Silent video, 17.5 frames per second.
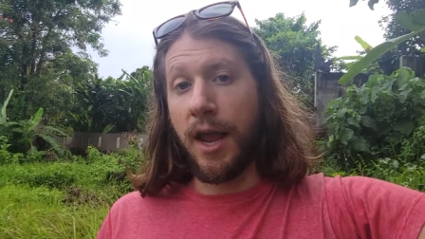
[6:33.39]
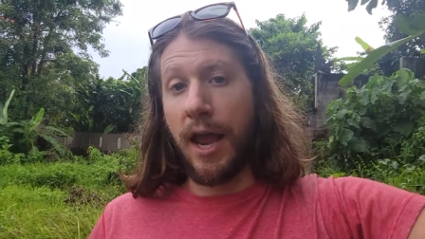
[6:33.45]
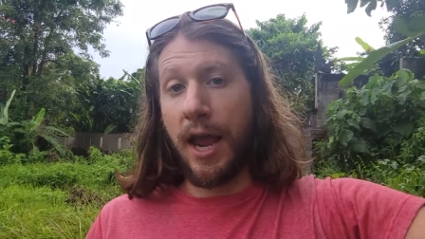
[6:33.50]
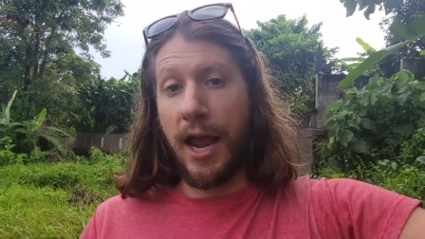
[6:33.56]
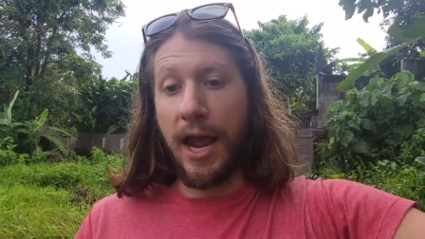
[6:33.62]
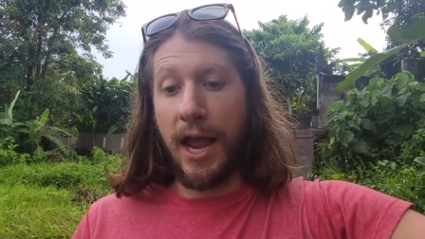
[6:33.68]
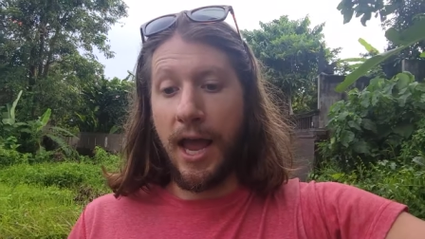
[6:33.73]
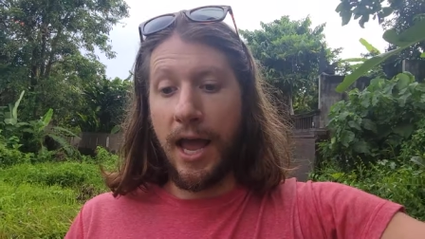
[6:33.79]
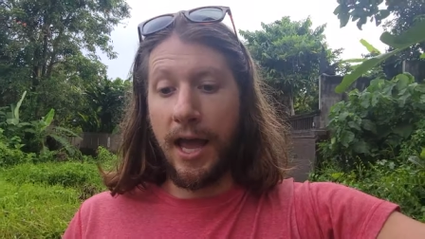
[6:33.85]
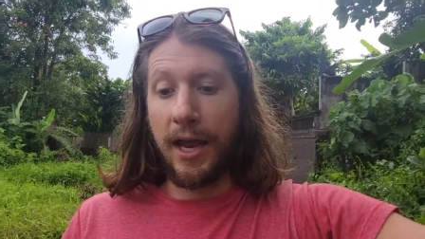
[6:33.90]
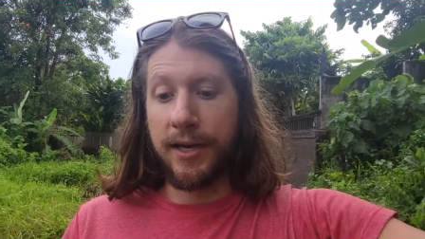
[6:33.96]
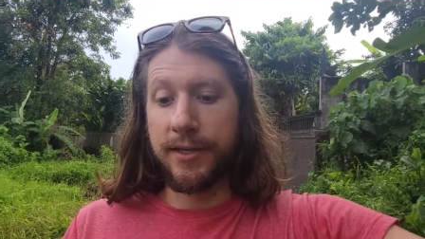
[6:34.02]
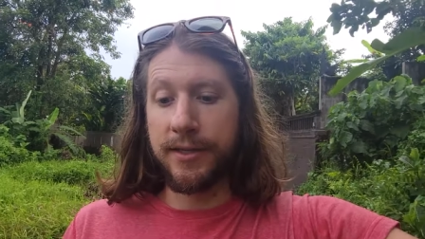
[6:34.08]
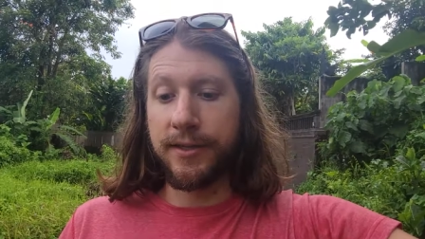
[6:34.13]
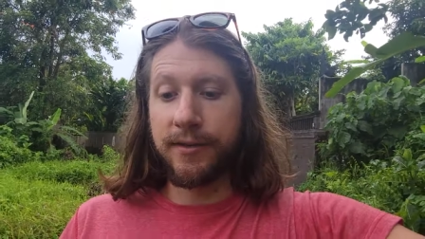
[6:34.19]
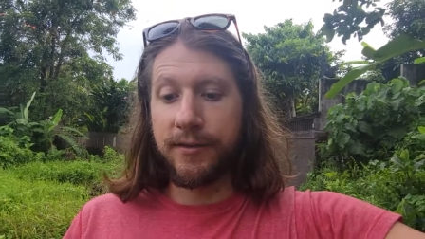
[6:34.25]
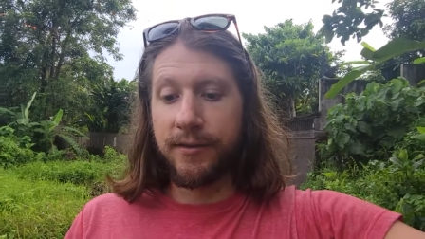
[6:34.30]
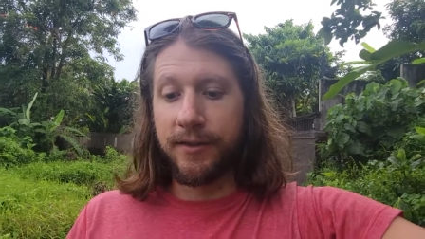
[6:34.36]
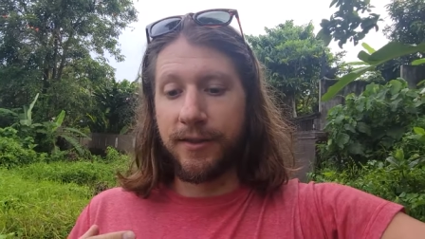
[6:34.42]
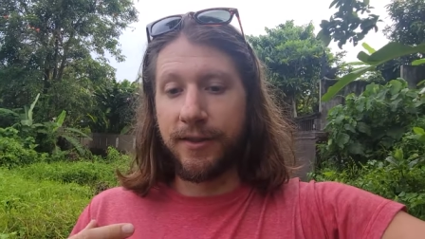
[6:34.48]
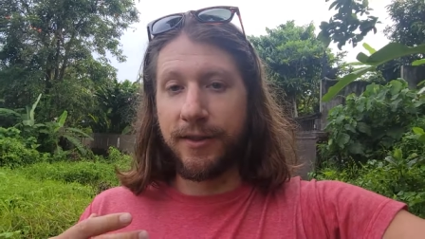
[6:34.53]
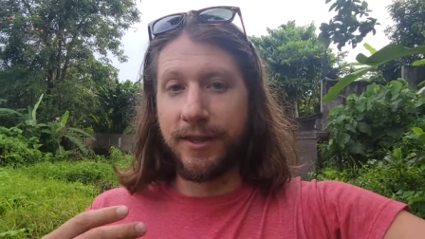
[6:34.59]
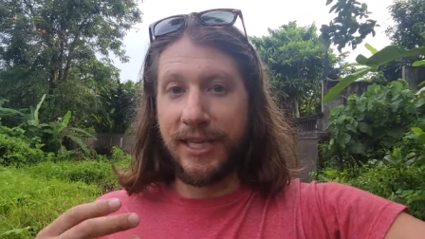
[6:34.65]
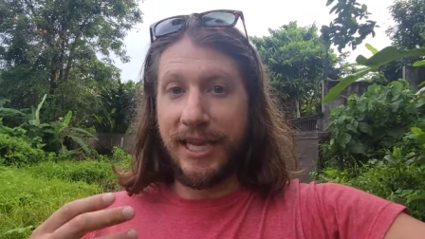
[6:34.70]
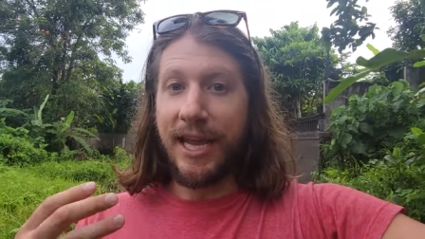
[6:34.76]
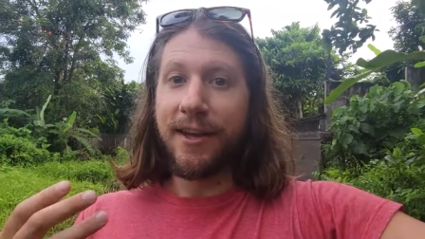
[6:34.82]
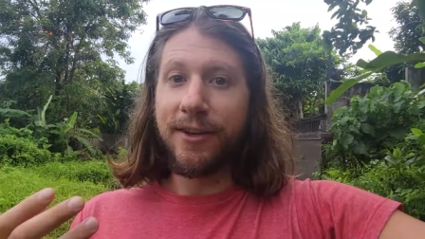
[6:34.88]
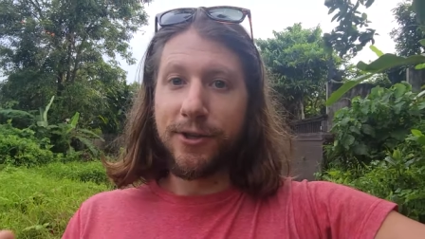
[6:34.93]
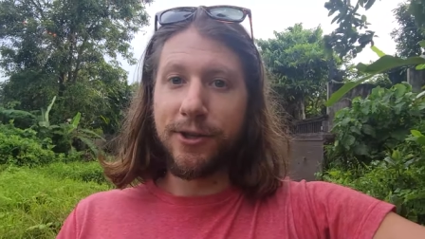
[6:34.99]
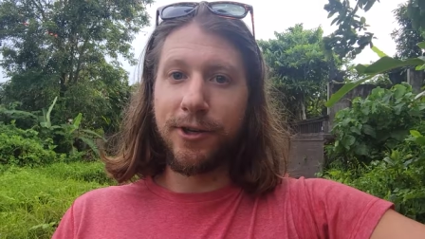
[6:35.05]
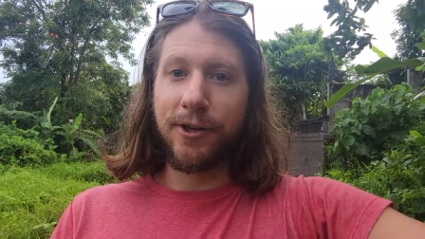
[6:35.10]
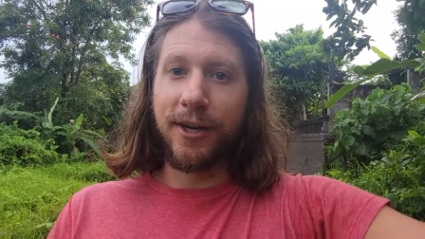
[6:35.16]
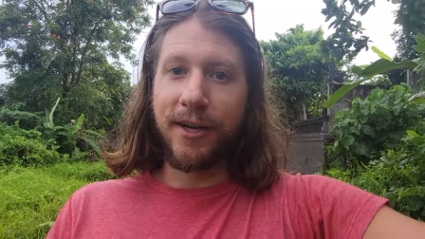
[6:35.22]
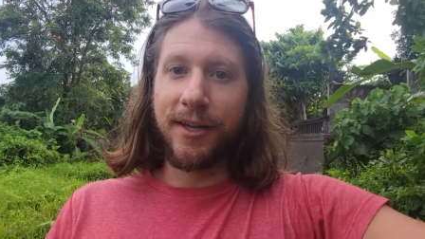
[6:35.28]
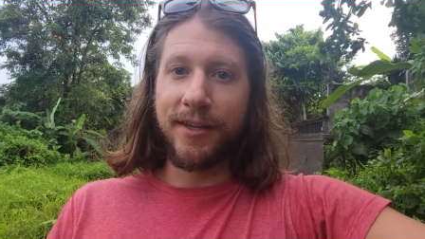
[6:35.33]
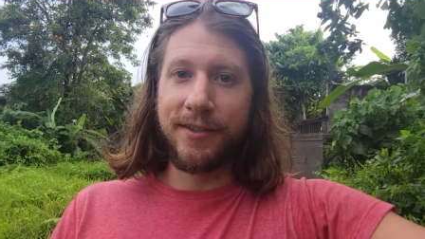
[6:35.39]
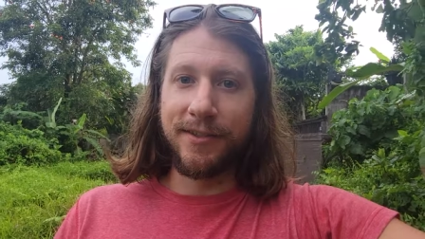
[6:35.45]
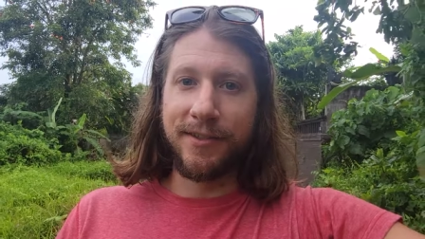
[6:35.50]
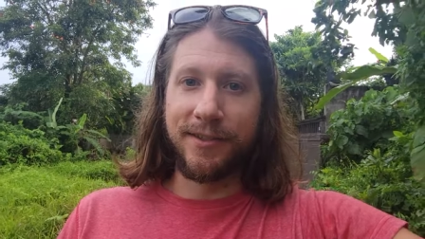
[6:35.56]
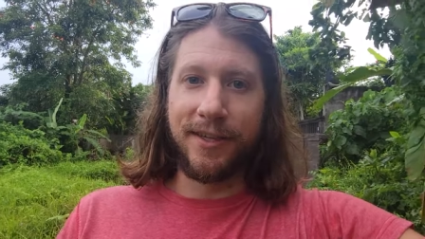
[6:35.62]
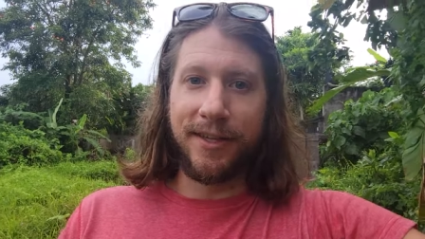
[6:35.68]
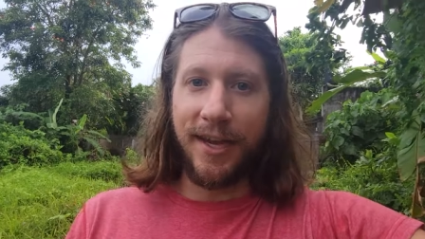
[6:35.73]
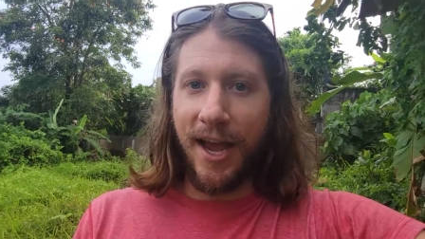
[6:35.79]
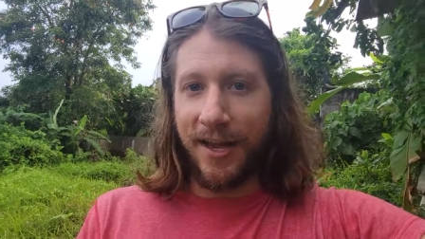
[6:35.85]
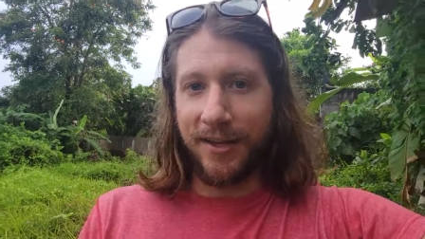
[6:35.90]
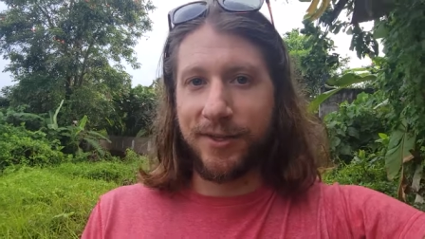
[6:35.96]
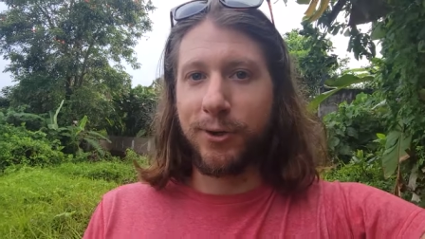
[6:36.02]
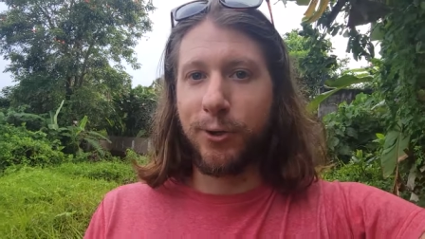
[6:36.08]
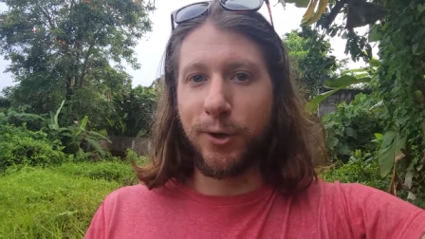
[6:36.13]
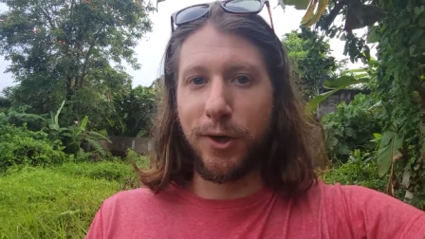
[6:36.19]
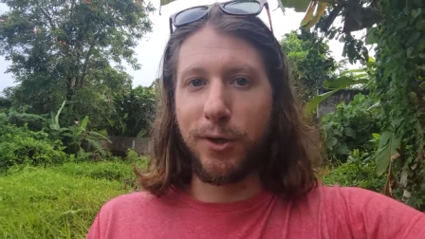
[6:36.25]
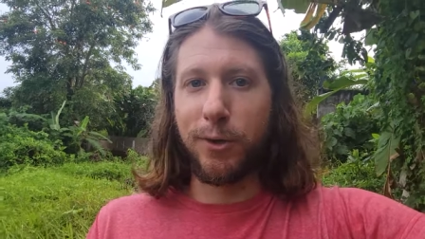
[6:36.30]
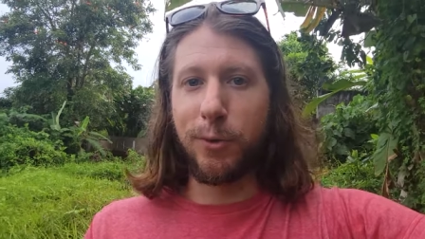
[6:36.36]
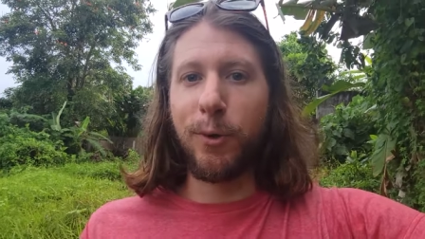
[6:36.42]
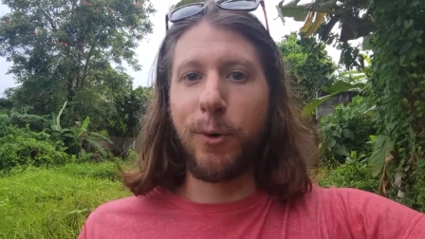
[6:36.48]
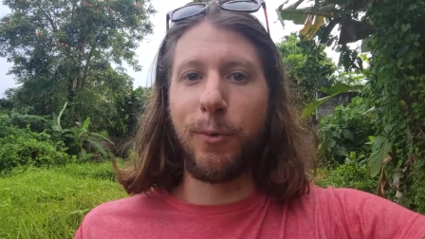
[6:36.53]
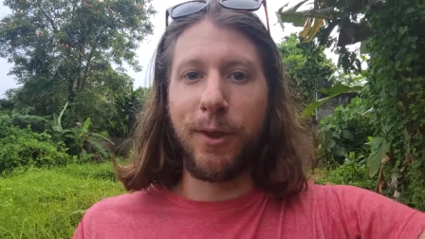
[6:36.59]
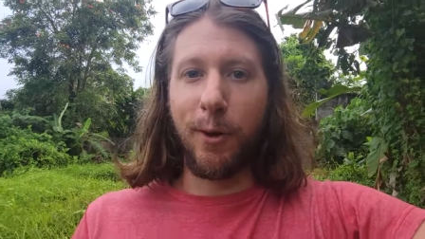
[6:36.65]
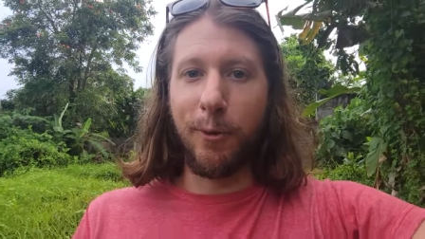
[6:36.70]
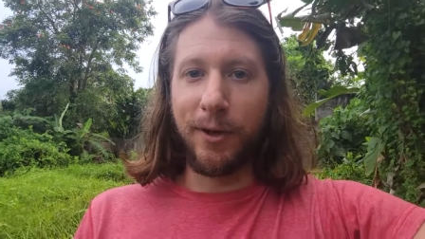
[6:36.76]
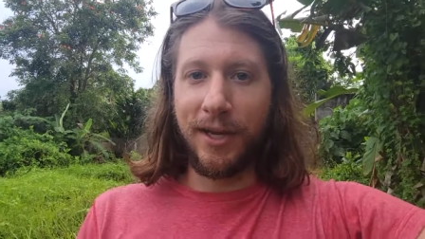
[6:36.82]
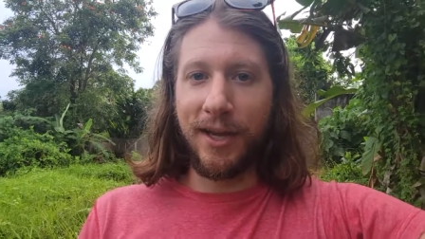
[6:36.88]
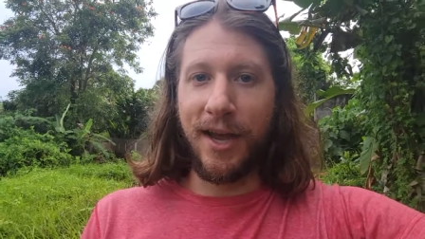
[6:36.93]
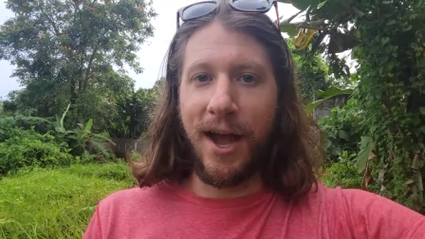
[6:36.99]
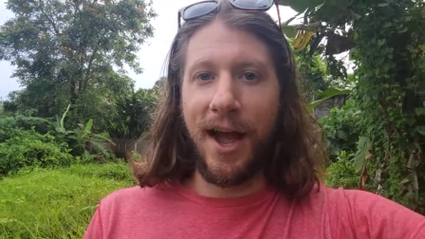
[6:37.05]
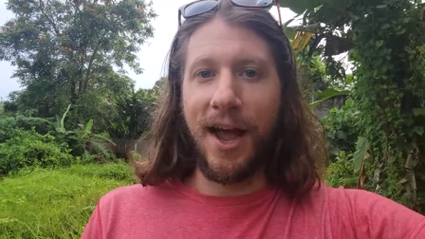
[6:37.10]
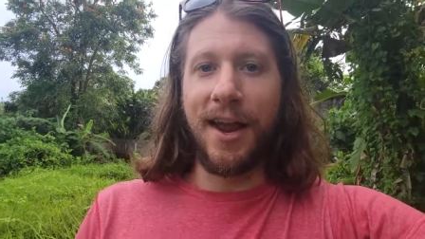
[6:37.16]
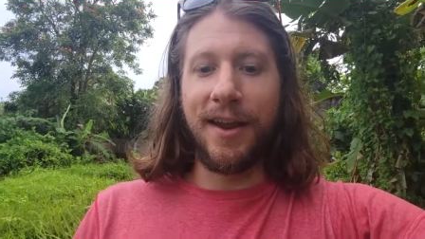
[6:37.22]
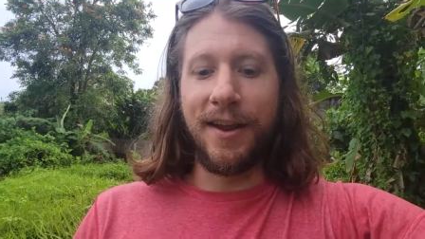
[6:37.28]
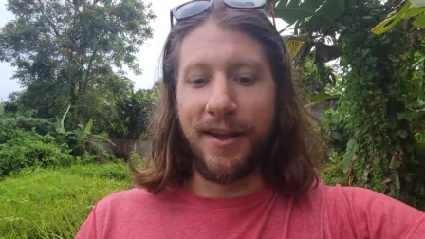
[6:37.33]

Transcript: And the answer is yes, you can do it without a guide.